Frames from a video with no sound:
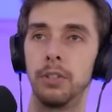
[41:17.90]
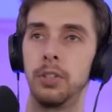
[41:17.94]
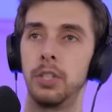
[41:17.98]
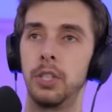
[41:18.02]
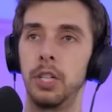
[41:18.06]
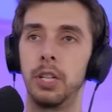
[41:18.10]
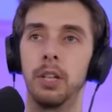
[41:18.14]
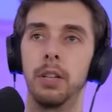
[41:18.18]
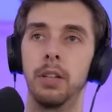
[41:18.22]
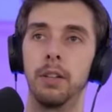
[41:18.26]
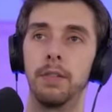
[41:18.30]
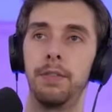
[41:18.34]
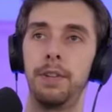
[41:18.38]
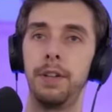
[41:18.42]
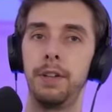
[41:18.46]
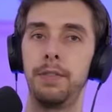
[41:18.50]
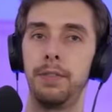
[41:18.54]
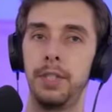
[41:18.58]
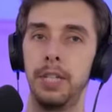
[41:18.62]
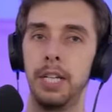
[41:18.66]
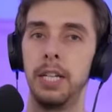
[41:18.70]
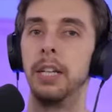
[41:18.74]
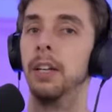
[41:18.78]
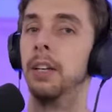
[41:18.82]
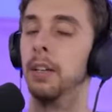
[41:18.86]
until
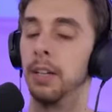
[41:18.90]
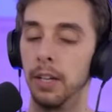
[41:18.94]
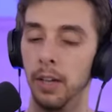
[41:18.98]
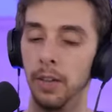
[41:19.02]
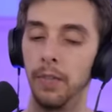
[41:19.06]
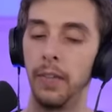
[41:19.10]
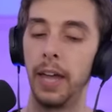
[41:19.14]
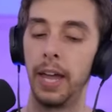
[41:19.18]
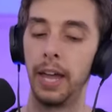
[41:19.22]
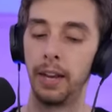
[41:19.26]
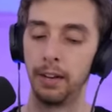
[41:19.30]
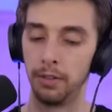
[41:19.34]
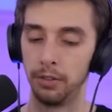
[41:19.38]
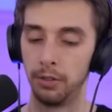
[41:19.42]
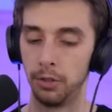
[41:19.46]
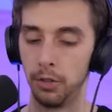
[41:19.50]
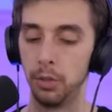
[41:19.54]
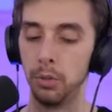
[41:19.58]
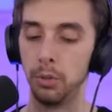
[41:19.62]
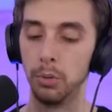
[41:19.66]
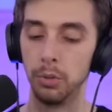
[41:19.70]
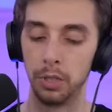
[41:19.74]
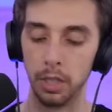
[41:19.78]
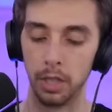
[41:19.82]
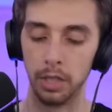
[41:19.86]
15 and then
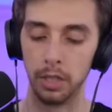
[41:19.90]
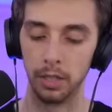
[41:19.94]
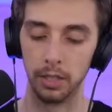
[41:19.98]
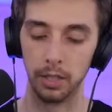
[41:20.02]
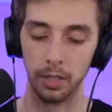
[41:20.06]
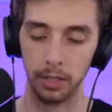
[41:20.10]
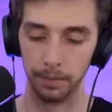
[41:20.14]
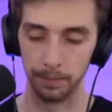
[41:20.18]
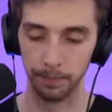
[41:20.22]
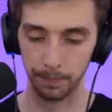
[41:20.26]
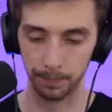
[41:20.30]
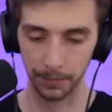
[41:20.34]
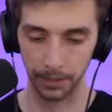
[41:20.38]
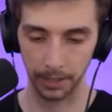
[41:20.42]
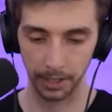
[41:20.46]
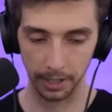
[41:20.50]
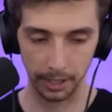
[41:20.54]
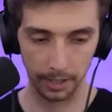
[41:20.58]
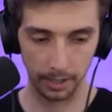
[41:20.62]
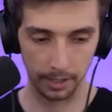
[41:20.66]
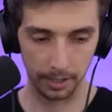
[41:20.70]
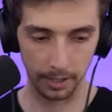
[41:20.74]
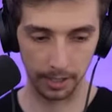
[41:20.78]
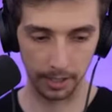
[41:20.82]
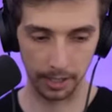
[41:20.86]
do da da
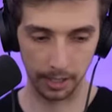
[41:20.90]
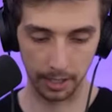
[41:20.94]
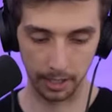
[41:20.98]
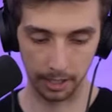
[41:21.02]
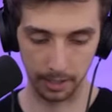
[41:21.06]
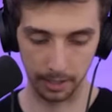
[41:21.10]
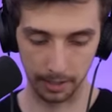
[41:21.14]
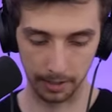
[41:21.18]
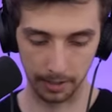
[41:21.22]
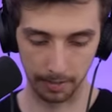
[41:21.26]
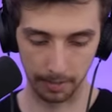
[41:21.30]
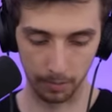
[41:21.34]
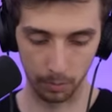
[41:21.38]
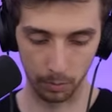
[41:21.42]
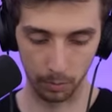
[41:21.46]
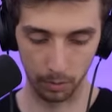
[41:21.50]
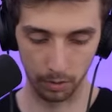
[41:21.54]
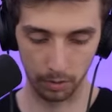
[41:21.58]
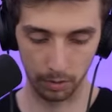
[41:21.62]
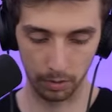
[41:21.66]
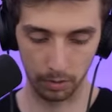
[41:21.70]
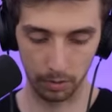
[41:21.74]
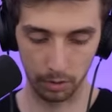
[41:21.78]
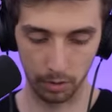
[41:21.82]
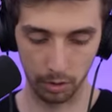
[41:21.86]
da. Um,
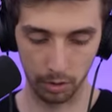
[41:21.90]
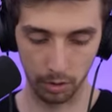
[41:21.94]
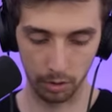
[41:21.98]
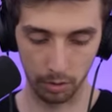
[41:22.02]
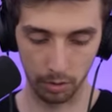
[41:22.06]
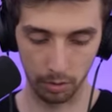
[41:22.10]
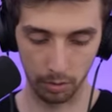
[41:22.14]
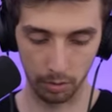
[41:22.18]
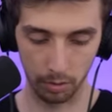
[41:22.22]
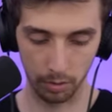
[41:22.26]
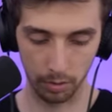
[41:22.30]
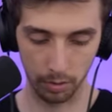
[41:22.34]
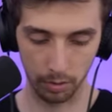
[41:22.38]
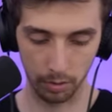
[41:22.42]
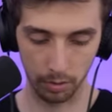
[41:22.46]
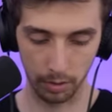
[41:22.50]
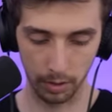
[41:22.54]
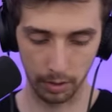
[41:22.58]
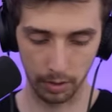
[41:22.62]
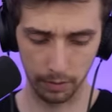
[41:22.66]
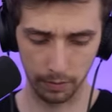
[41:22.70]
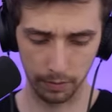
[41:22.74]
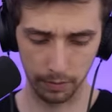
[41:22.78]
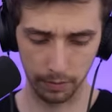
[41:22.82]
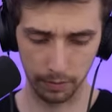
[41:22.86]
one, two,
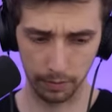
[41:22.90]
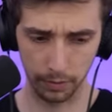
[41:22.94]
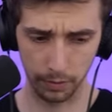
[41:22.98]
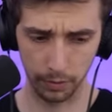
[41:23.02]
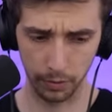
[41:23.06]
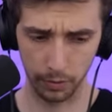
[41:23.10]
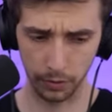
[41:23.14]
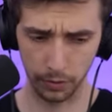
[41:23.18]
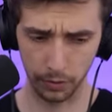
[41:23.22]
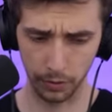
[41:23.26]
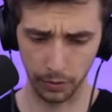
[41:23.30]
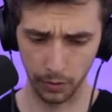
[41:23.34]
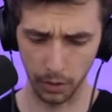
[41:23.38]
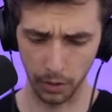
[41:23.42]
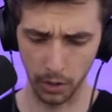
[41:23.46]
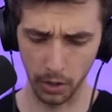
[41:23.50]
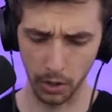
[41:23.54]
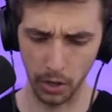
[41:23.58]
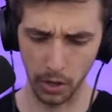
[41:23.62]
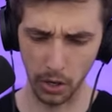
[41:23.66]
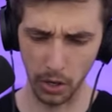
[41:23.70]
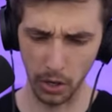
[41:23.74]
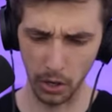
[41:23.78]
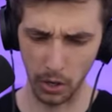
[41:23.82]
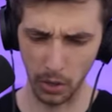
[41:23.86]
three,
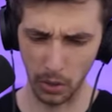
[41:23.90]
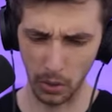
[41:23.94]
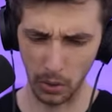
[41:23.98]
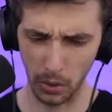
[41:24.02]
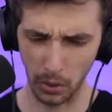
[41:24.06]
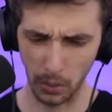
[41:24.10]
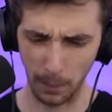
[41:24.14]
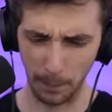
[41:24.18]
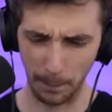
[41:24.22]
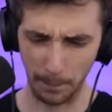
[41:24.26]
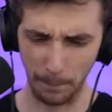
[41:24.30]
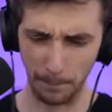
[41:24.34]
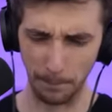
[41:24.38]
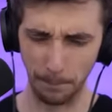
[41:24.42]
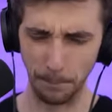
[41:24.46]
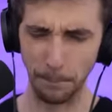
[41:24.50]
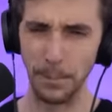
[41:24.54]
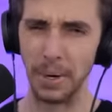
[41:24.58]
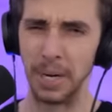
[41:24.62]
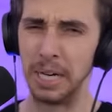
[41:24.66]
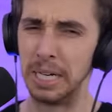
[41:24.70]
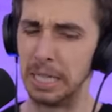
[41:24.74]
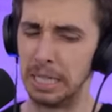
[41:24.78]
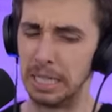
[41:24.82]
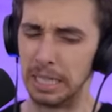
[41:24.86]
four.
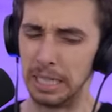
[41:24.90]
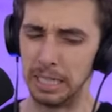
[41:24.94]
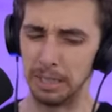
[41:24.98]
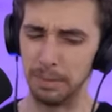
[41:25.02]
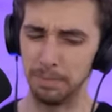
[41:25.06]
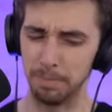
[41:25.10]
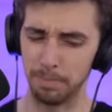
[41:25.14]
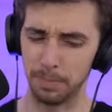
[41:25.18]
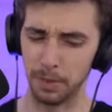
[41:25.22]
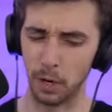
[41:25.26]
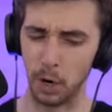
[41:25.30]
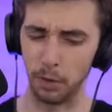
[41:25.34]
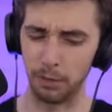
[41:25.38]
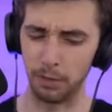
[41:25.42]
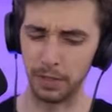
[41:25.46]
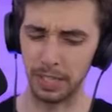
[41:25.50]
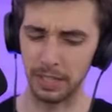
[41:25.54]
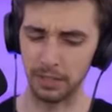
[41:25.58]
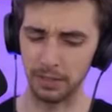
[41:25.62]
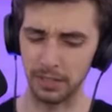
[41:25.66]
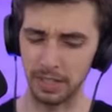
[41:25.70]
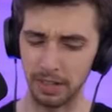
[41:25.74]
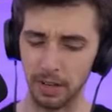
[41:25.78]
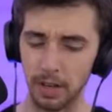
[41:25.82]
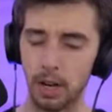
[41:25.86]
Hopefully
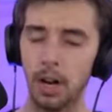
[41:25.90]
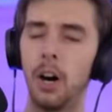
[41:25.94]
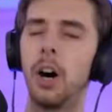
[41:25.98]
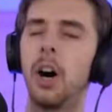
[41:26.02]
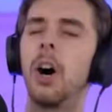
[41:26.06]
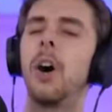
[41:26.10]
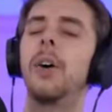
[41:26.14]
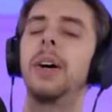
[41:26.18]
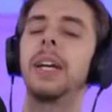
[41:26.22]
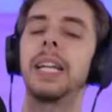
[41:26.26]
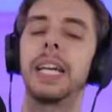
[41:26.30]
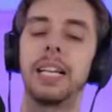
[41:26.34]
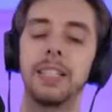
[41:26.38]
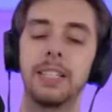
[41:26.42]
it doesn't. Oh, it